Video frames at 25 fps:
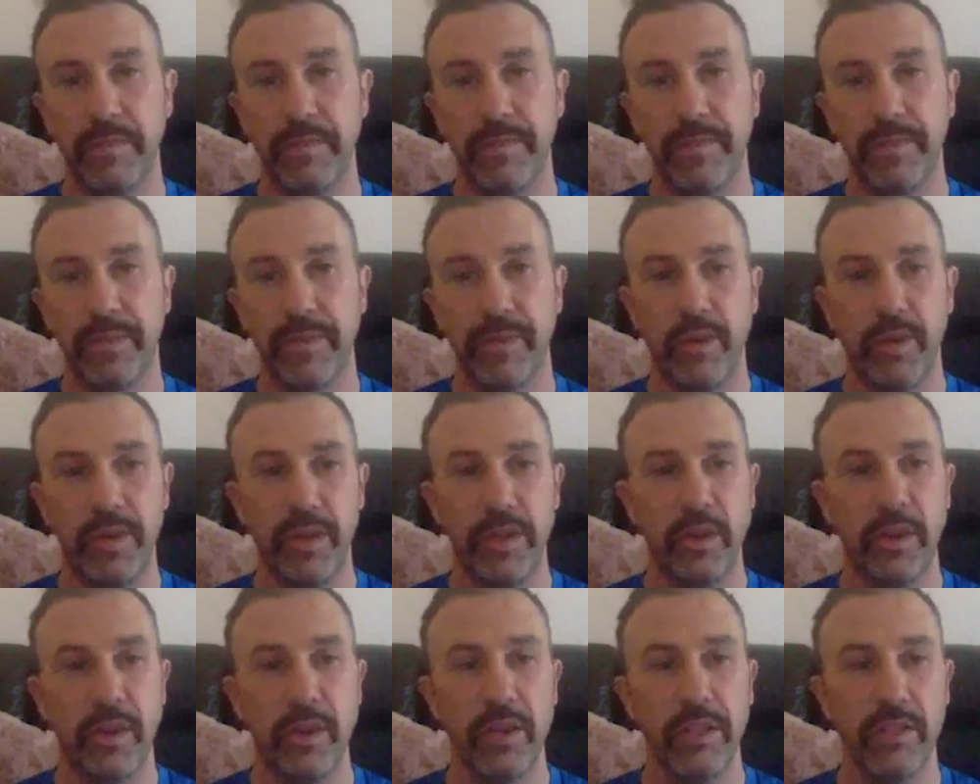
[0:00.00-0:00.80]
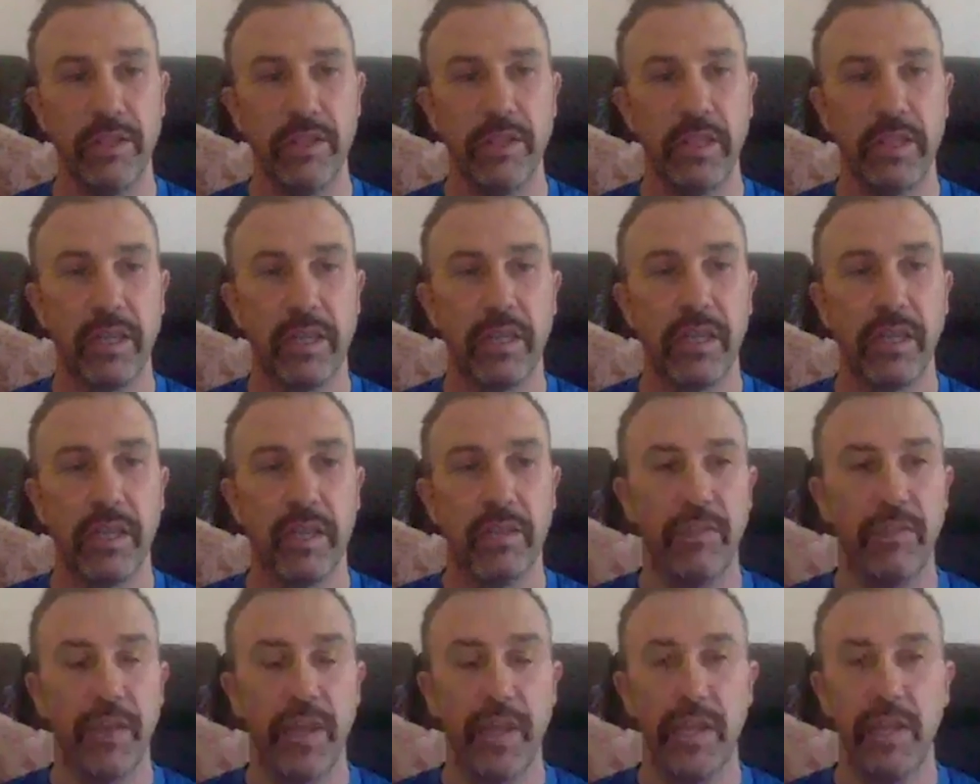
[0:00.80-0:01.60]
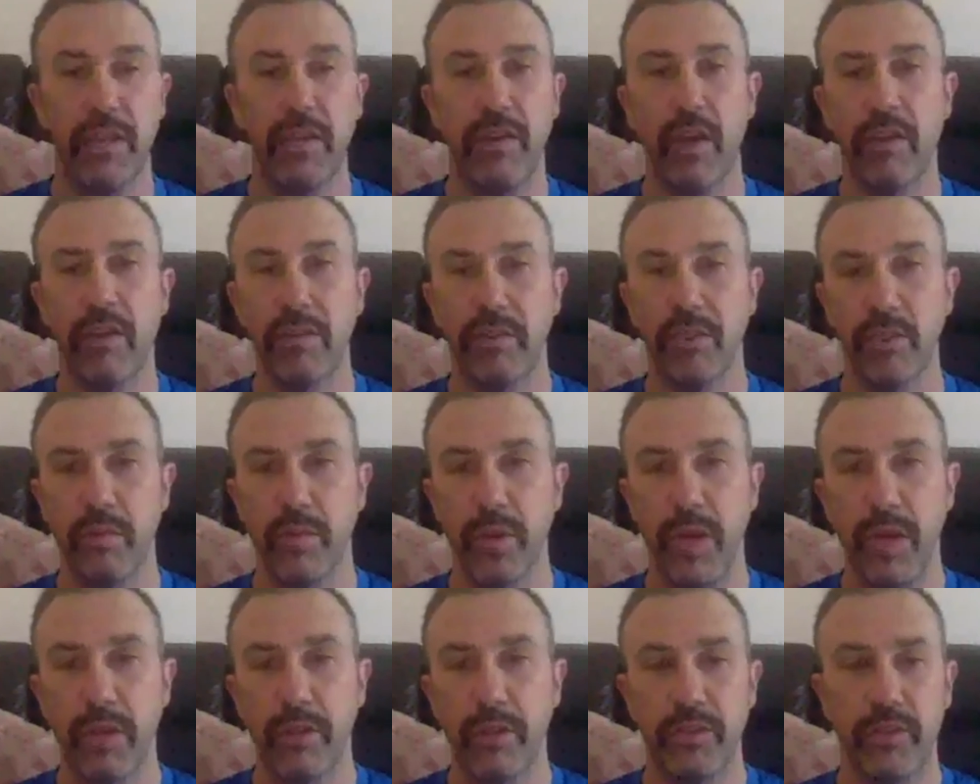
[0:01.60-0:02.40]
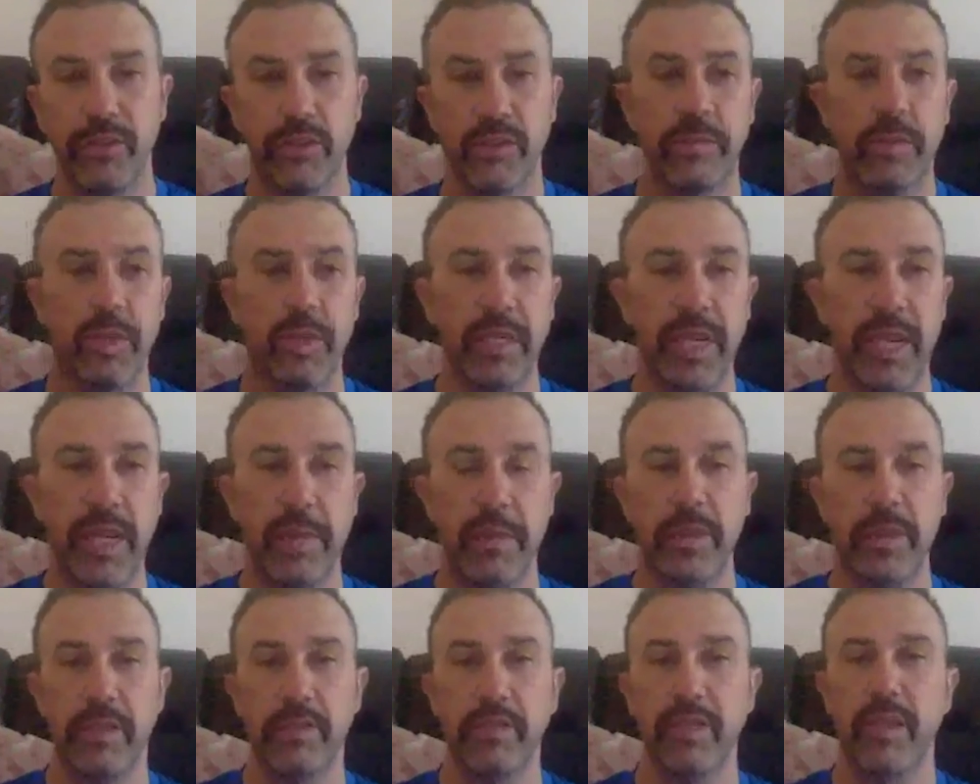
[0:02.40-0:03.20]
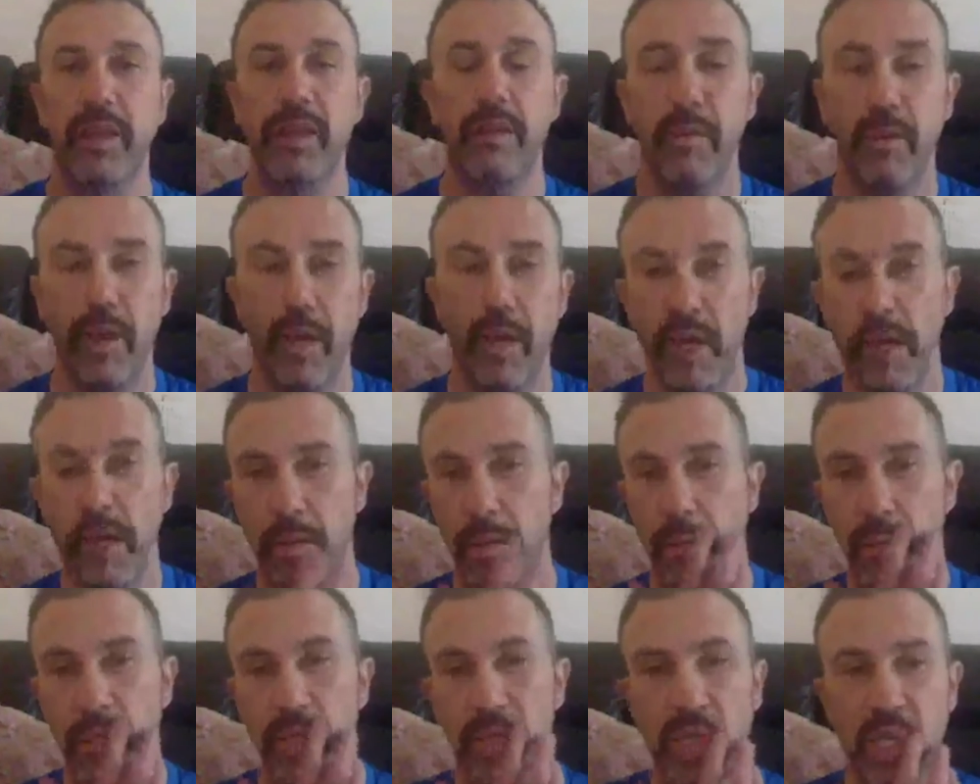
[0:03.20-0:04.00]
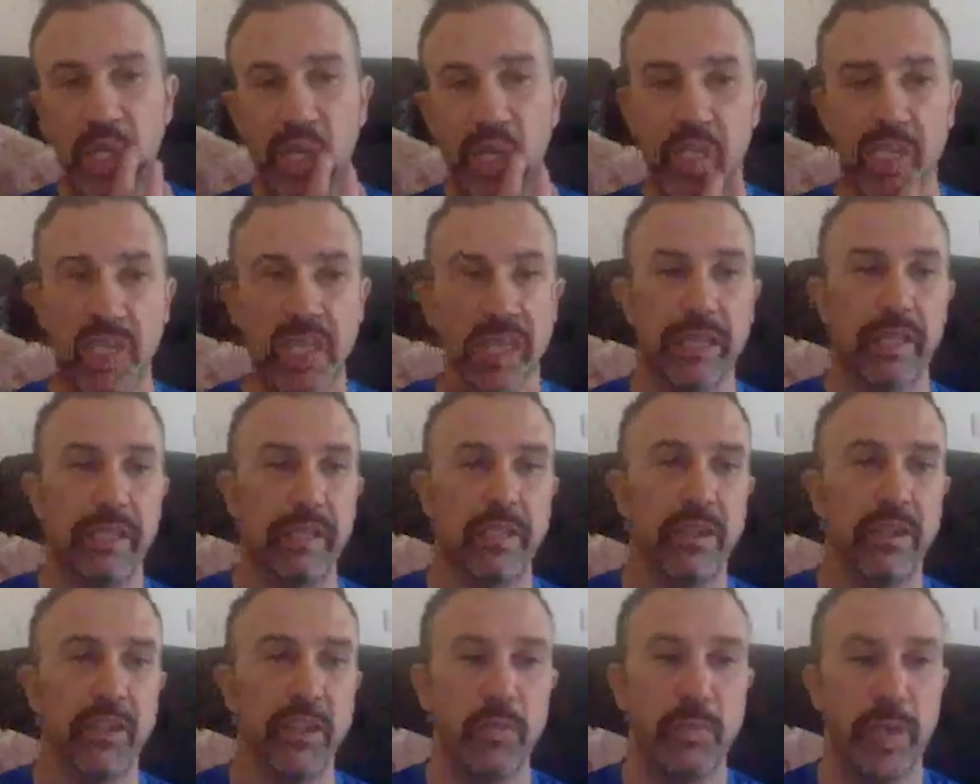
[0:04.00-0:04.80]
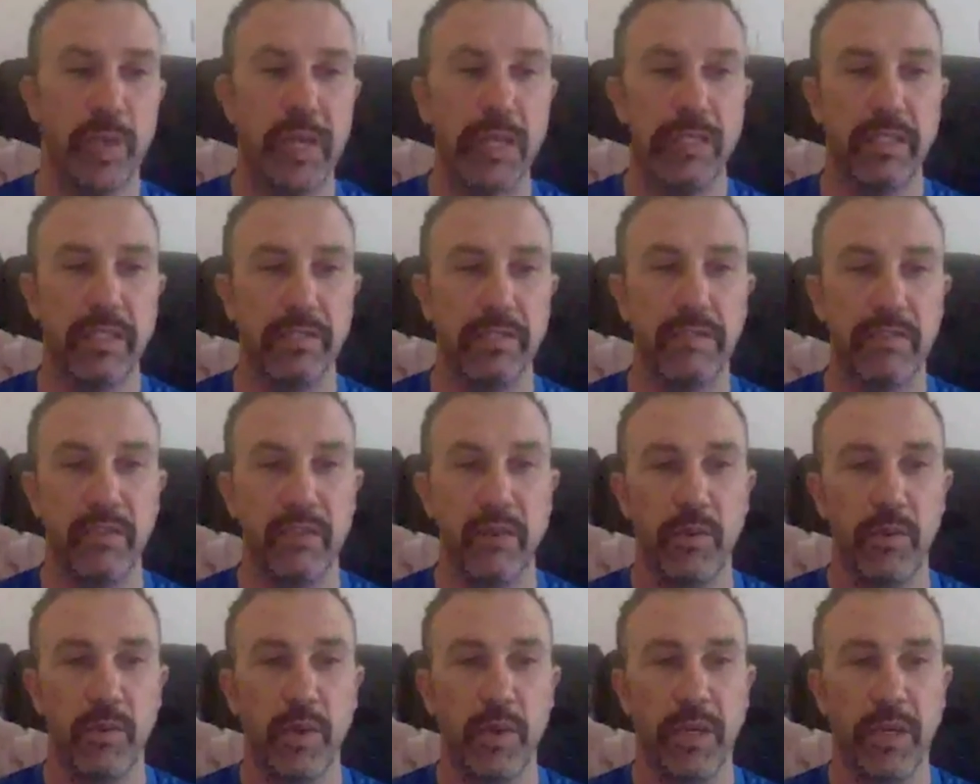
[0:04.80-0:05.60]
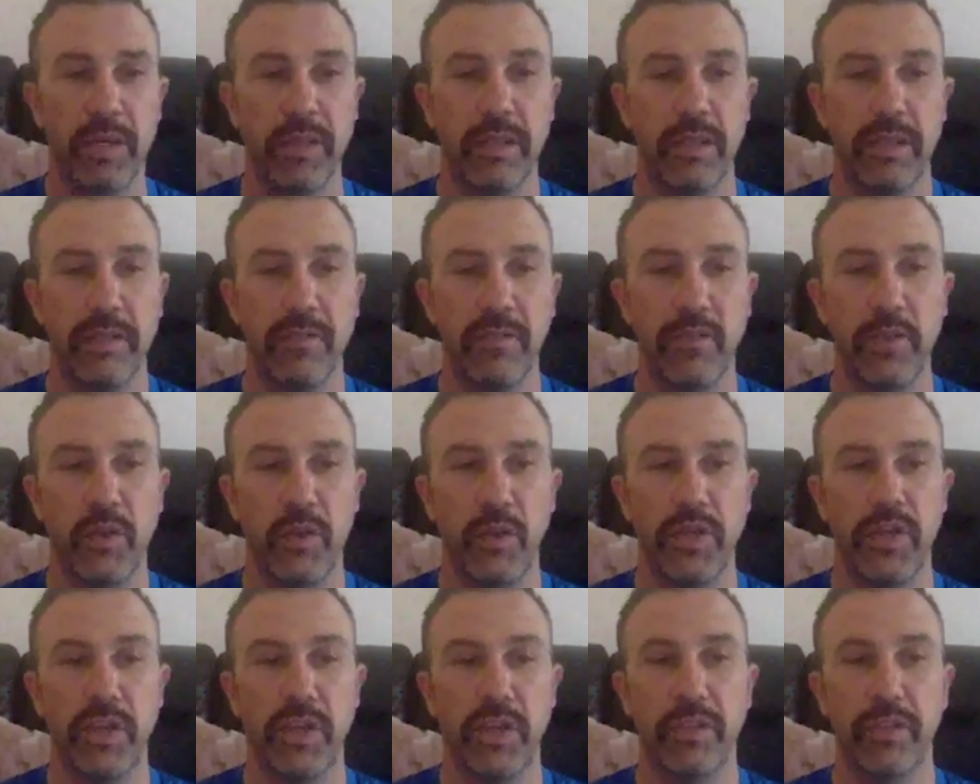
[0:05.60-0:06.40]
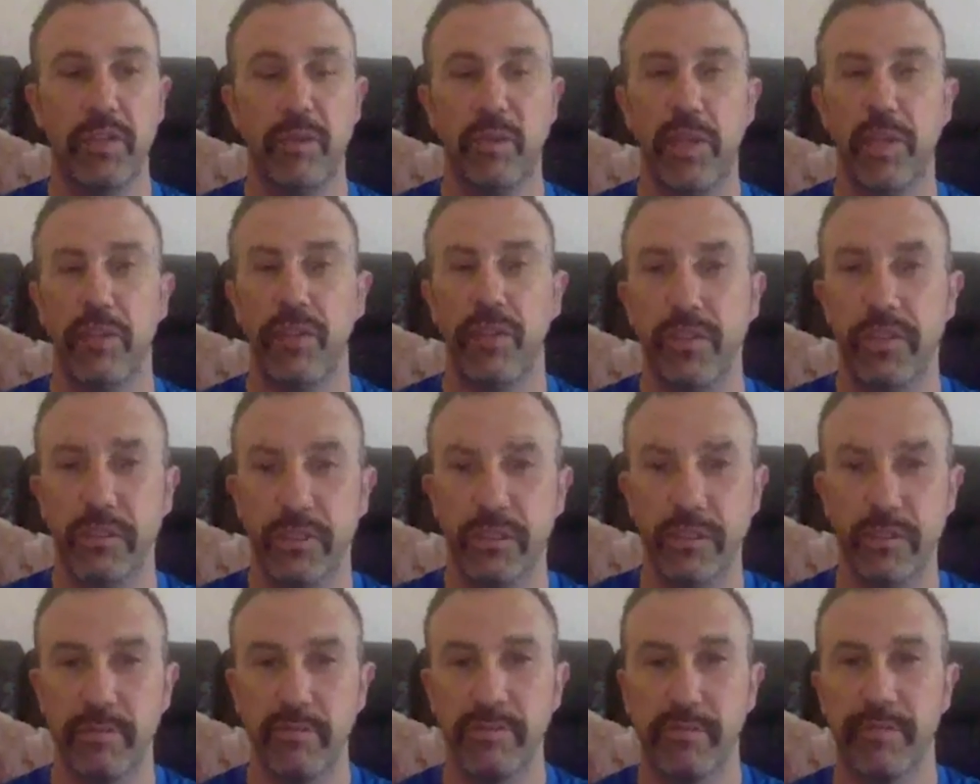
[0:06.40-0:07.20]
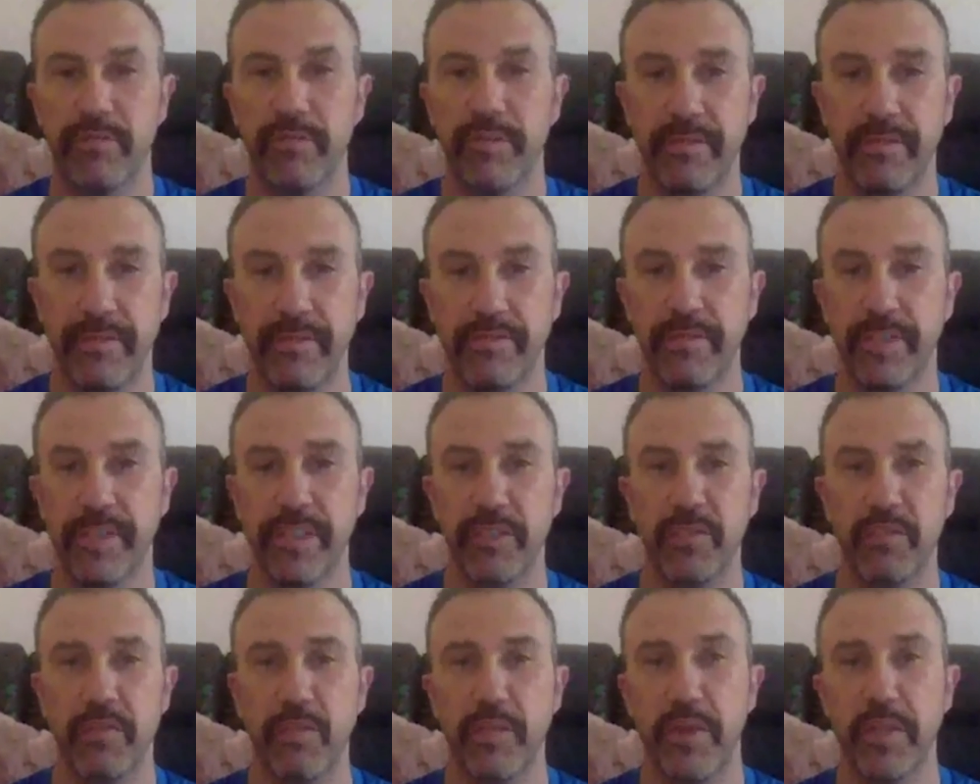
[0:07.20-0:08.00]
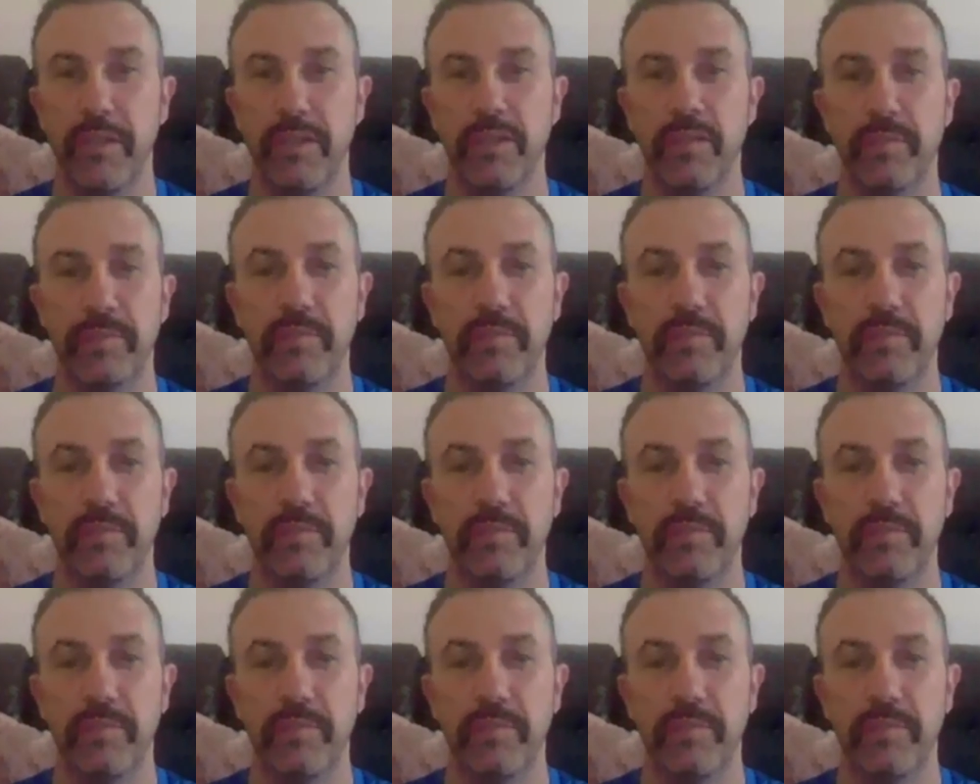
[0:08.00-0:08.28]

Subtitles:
All right, guys. Thank you ever so much. I'm going to end this now. But like I said, touch base if you got any other questions. Thanks very much.